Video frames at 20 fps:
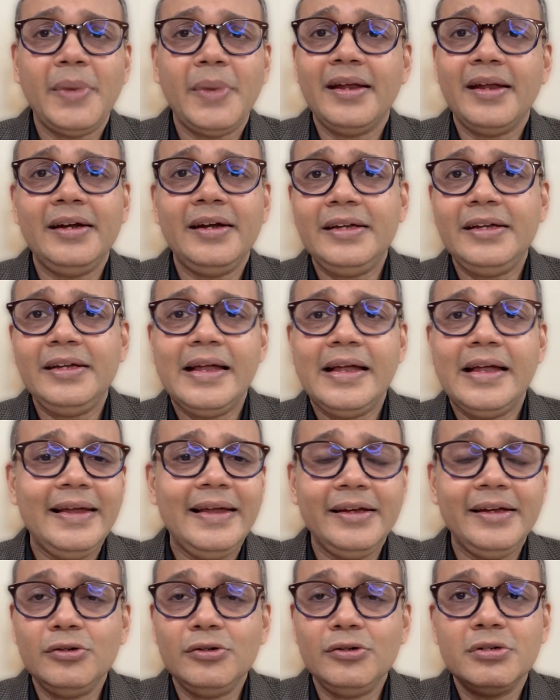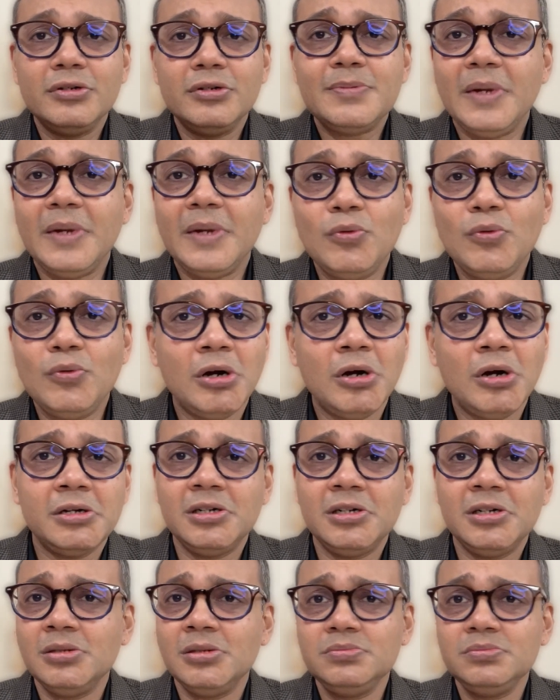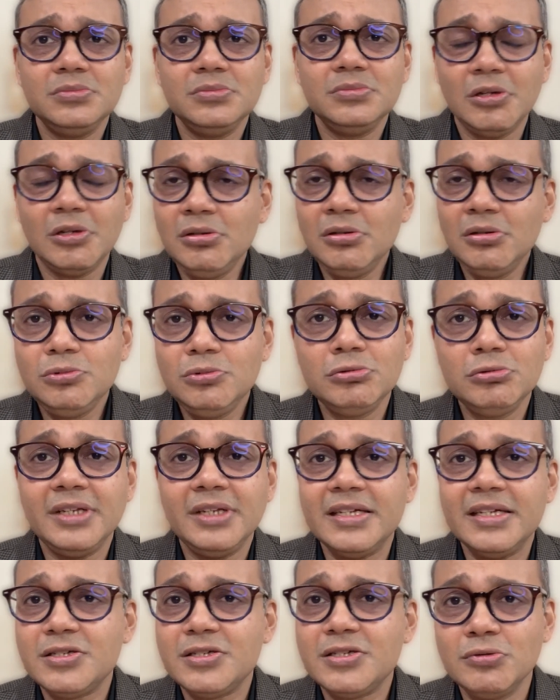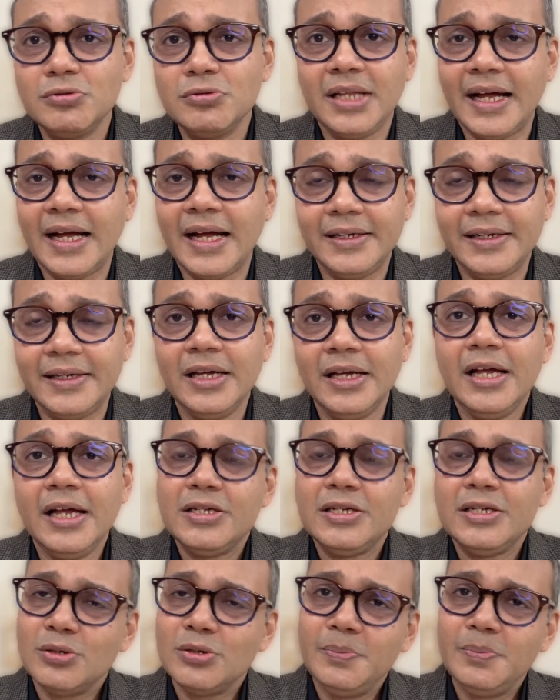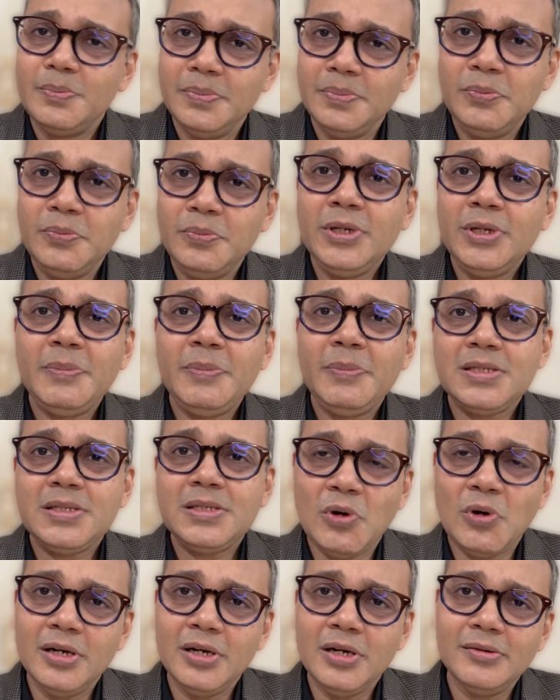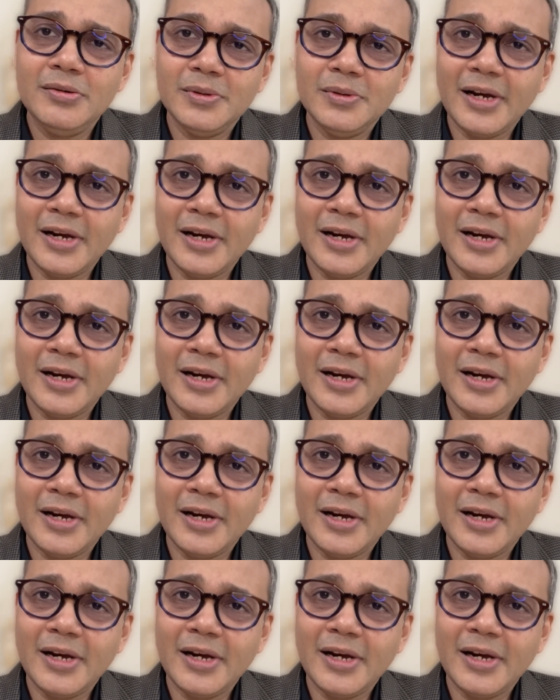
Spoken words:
parent yelling, don't spill water, do this, do that. So put up a small